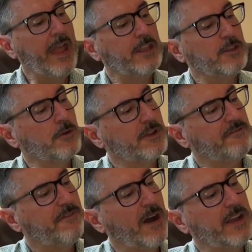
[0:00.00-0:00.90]
And you can
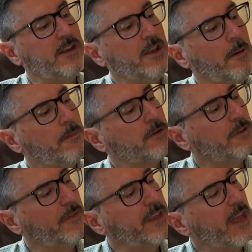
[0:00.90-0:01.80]
find numbers
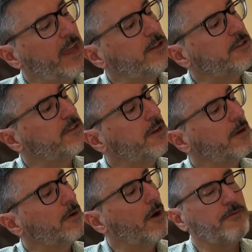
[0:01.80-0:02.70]
on the edges
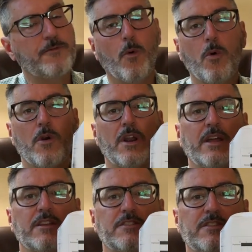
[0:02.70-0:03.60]
here, a 4
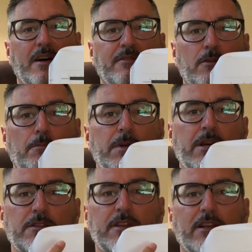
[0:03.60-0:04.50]
and a 7,
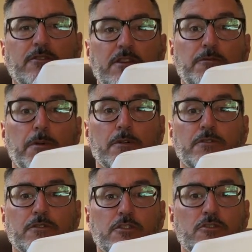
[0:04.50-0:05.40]
because that's this
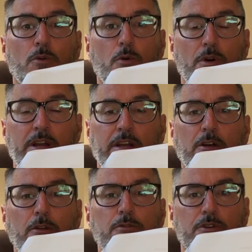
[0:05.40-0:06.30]
person's score in
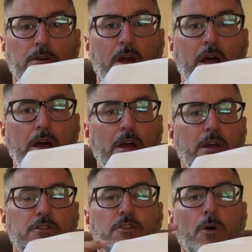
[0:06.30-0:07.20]
inclusion.
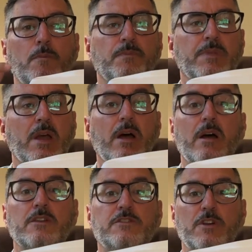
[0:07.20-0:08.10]
So
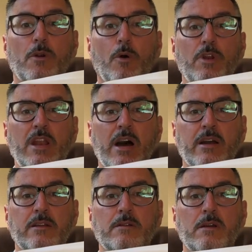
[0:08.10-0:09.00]
0 to
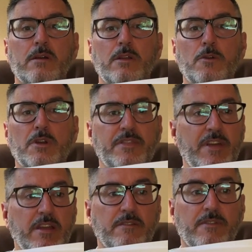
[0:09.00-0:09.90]
9, you can
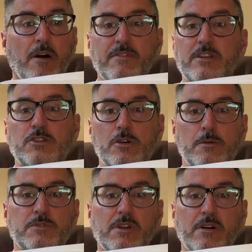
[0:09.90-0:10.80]
think of in
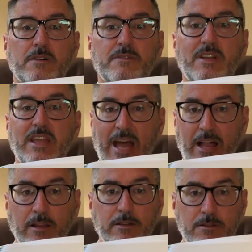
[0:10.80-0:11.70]
terms of
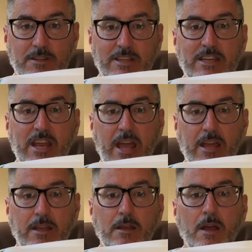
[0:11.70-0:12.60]
gallons a
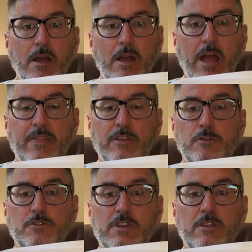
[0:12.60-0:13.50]
day, and then
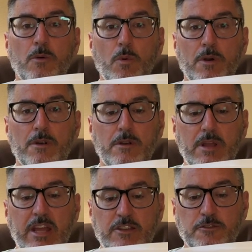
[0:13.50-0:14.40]
you see the word
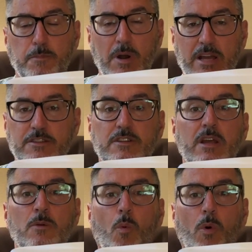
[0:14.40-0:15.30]
expressed
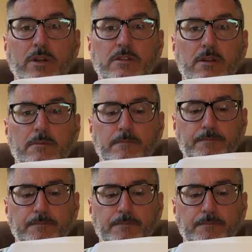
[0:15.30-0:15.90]
and wanted.